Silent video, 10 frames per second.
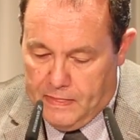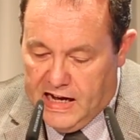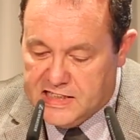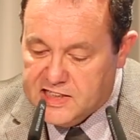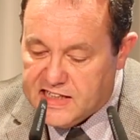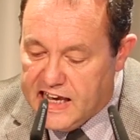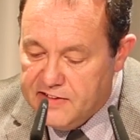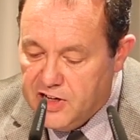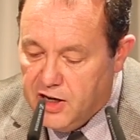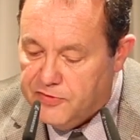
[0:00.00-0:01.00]
It has
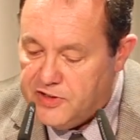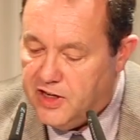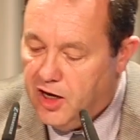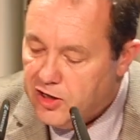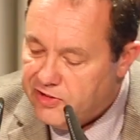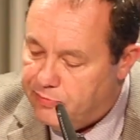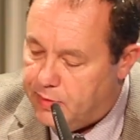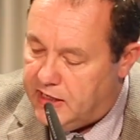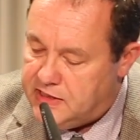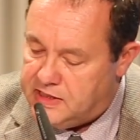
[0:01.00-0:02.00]
even offered an olive
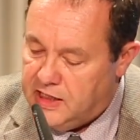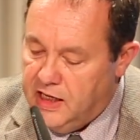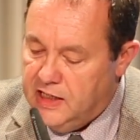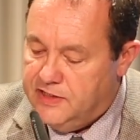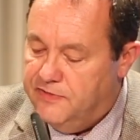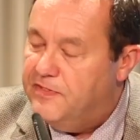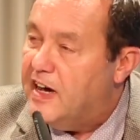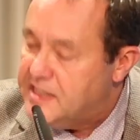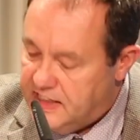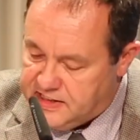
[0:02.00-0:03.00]
branch to
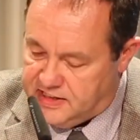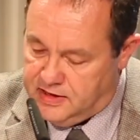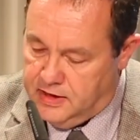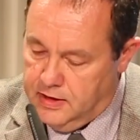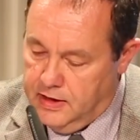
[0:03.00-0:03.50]
fascists